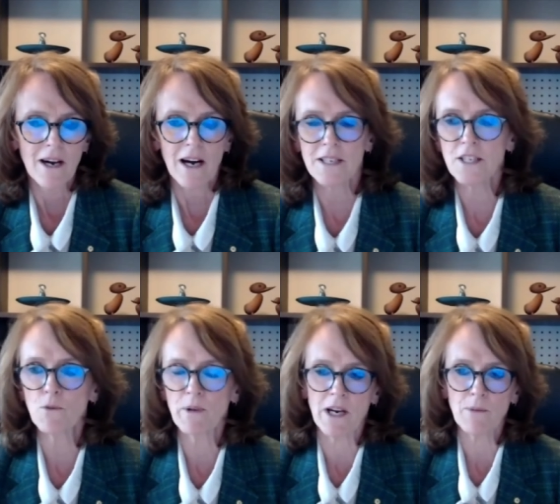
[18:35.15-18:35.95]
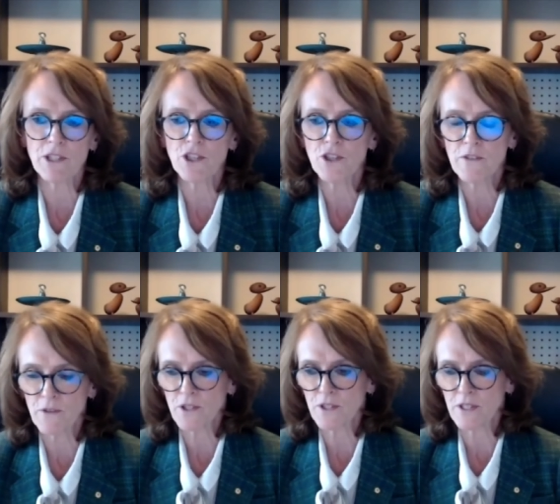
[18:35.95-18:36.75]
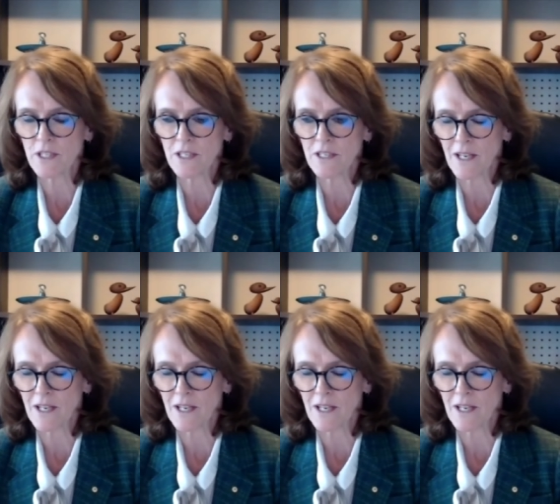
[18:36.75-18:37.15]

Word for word: I know when I went to university,